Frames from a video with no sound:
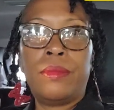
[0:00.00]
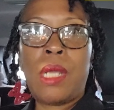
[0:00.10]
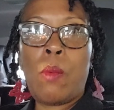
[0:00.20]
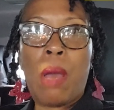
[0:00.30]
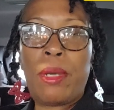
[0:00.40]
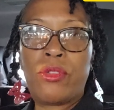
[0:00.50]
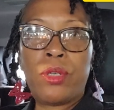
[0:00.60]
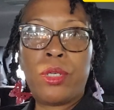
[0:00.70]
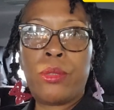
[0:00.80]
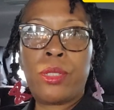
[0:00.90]
Now, why my
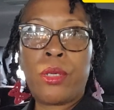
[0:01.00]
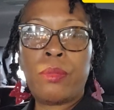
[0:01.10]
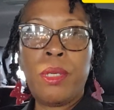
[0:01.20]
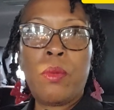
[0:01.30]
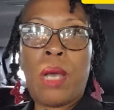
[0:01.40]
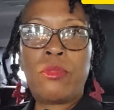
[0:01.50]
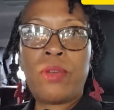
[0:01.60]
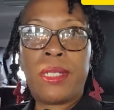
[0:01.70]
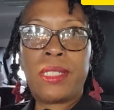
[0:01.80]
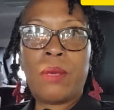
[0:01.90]
truck gonna talk to me while I'm
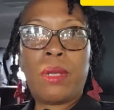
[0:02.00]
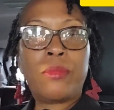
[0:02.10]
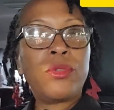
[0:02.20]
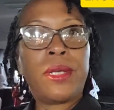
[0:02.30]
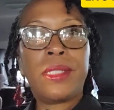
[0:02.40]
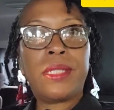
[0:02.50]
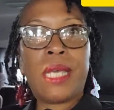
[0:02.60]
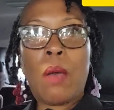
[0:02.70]
trying to say what I'm trying to say?